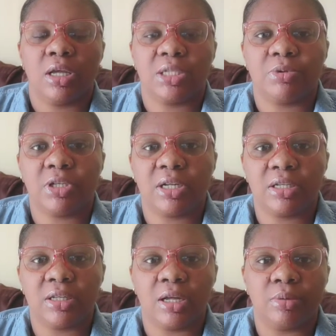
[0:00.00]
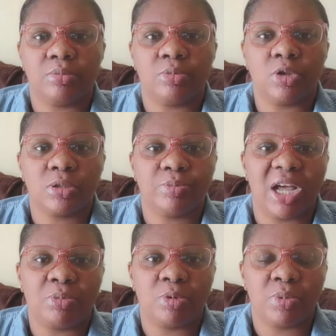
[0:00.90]
Especially most
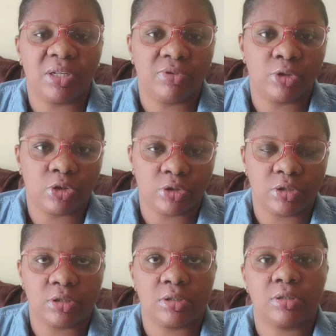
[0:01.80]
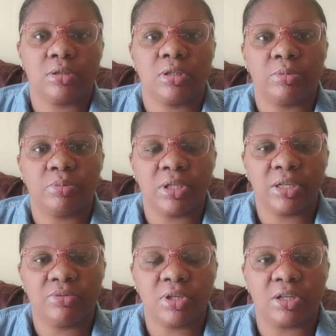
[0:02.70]
Bible believing churches, they
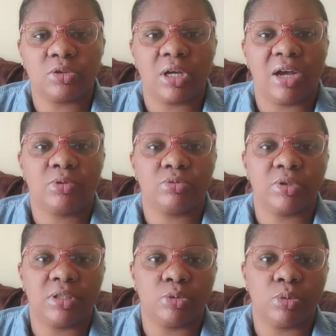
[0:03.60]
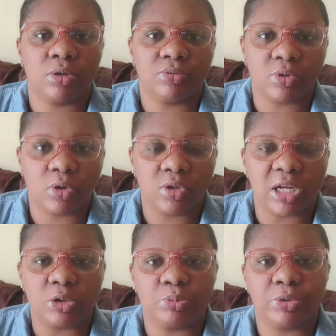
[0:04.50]
believe that you have to read the word of God
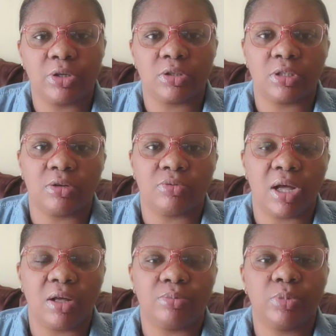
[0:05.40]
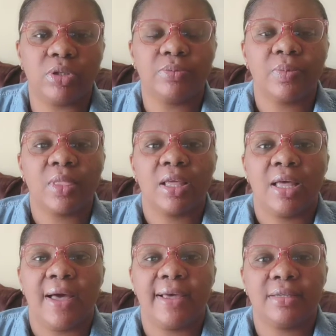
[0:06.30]
and you pray yourself out. But
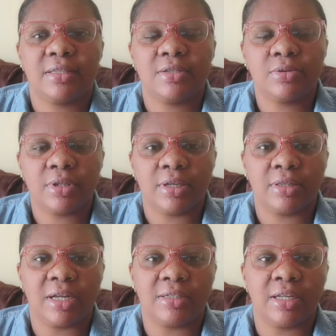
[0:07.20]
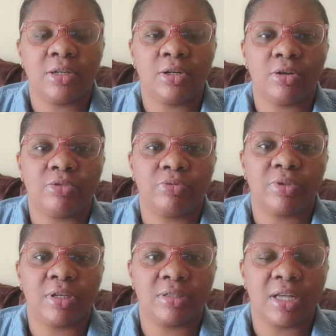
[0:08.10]
I still think that there are a lot of
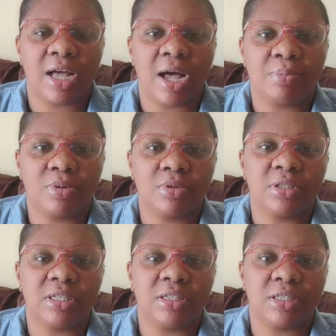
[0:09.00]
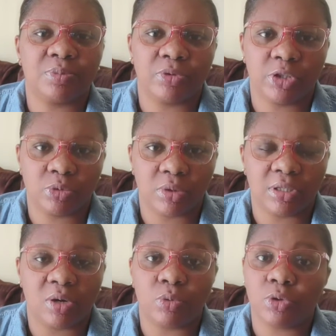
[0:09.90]
things that happens in the spiritual
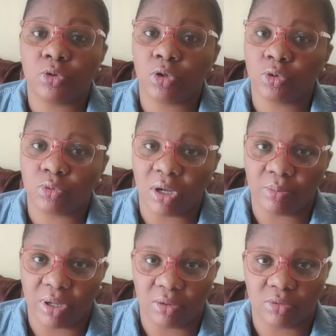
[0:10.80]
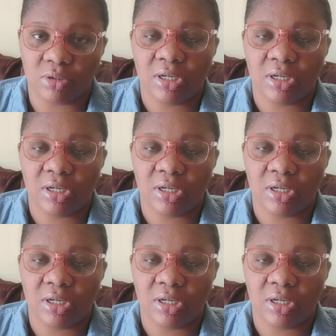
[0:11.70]
that we do not know about.